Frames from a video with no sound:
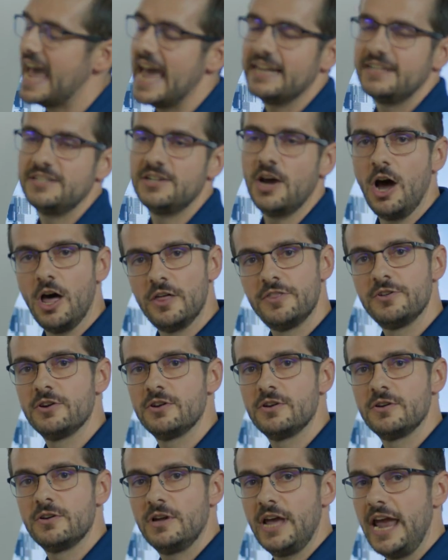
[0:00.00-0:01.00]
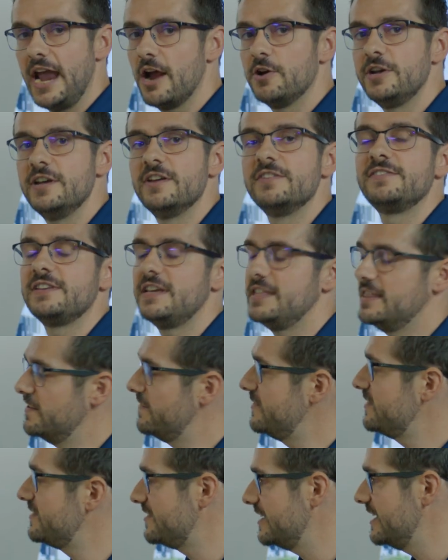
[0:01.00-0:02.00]
that to other areas in
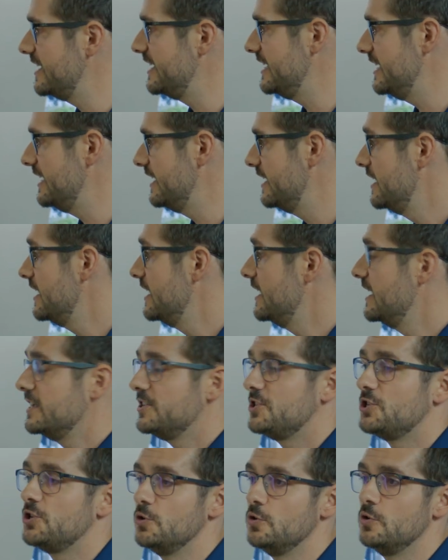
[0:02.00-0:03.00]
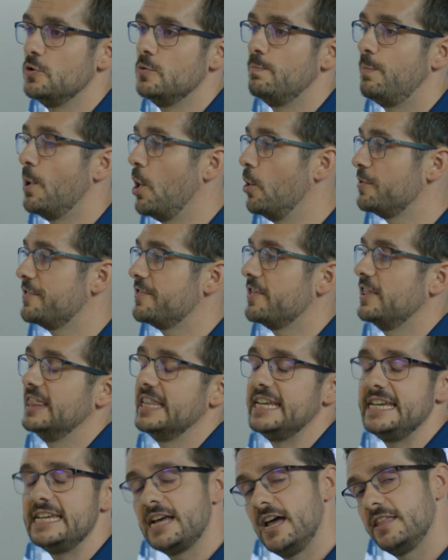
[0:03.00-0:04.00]
the vicinity to both
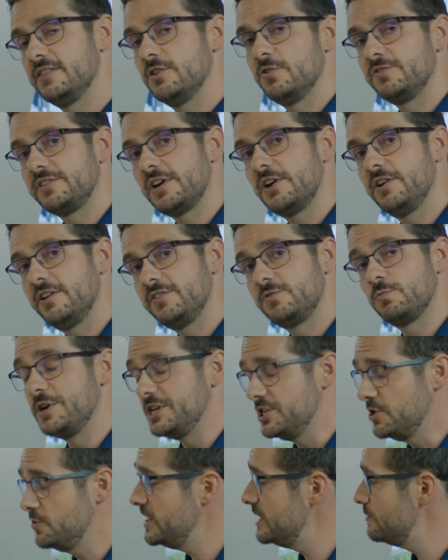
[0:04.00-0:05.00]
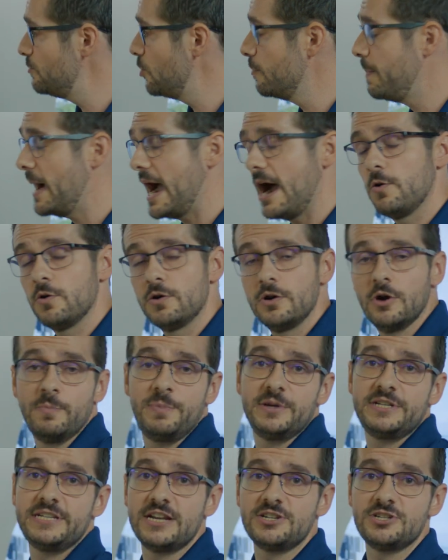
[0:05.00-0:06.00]
lean on those areas when you need more power, or
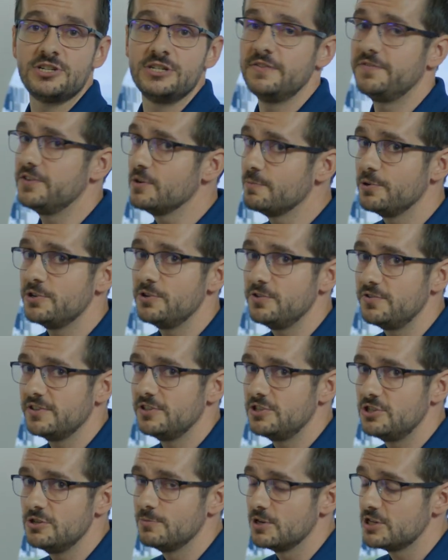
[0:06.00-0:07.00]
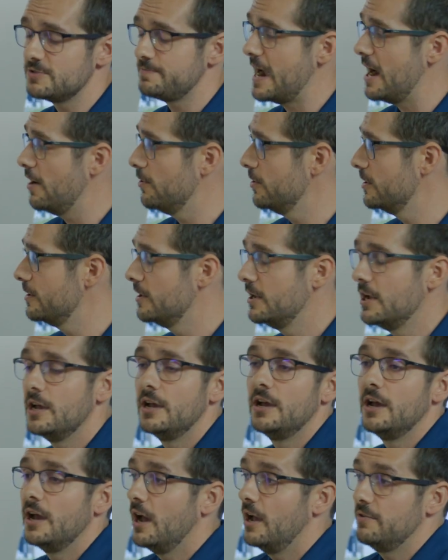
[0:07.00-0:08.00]
potentially if you're producing too much power,
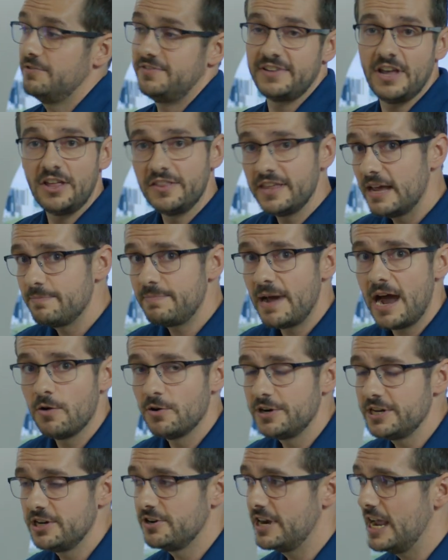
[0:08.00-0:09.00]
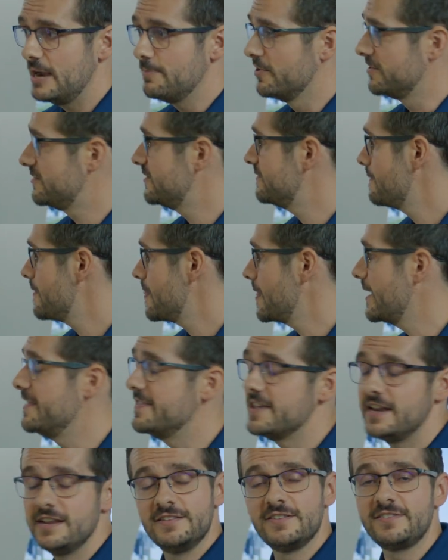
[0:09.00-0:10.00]
sell that power to your neighbors?
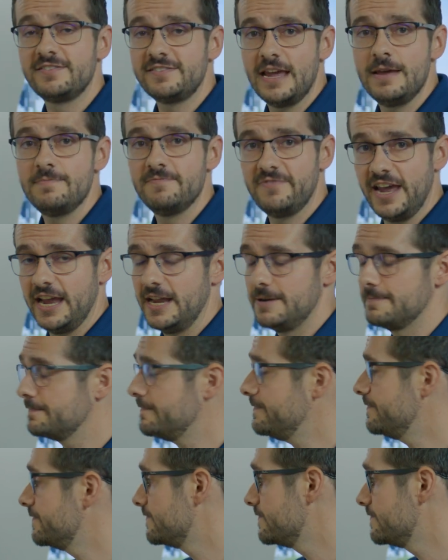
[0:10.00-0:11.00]
And then in the same vein,